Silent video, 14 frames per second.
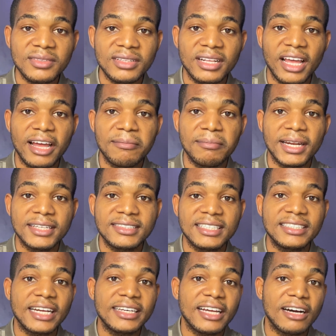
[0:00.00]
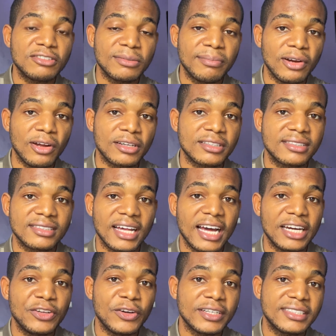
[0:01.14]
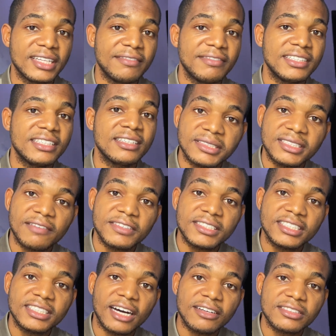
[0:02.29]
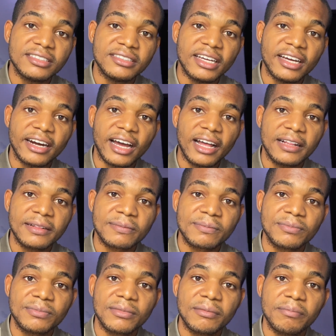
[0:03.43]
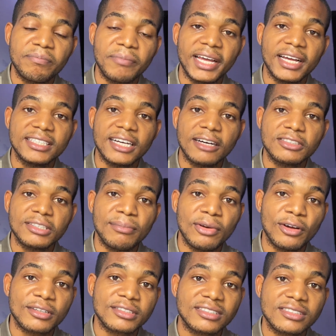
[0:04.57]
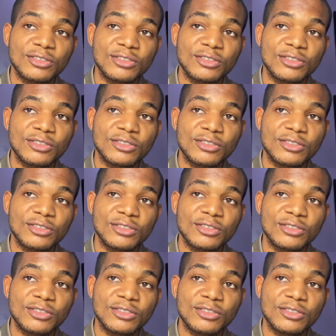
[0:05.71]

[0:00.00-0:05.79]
let's say 10,000 blocks, and you are saving 70,000 naira per 1,000 blocks.